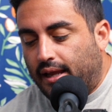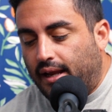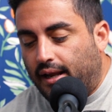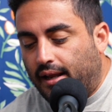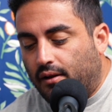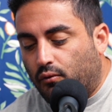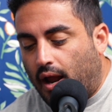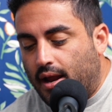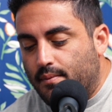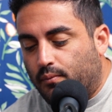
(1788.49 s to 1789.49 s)
Eating right,
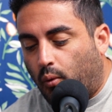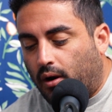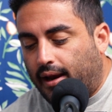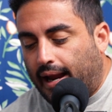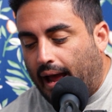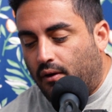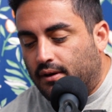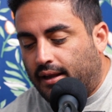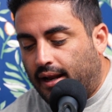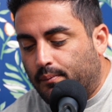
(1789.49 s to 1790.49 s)
right. Working out
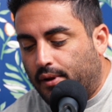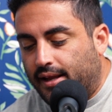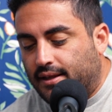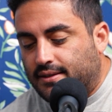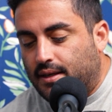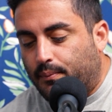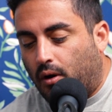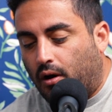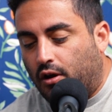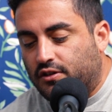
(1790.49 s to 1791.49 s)
and getting plenty of sleep are
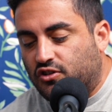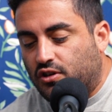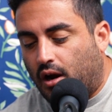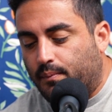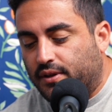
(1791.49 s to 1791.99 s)
a good start,